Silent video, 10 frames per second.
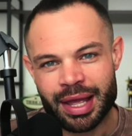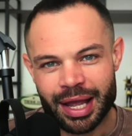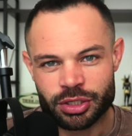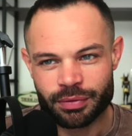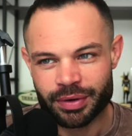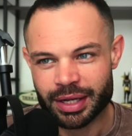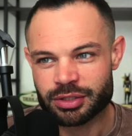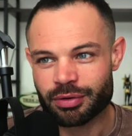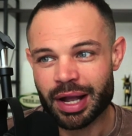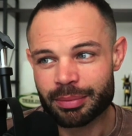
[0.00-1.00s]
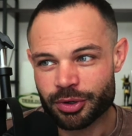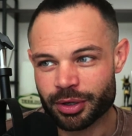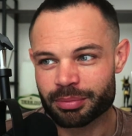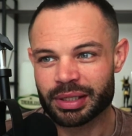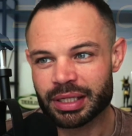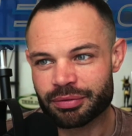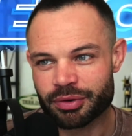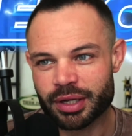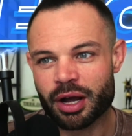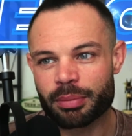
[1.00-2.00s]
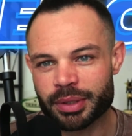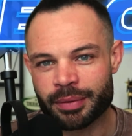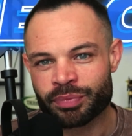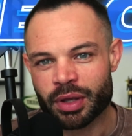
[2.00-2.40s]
and don't forget to grab your completely free copy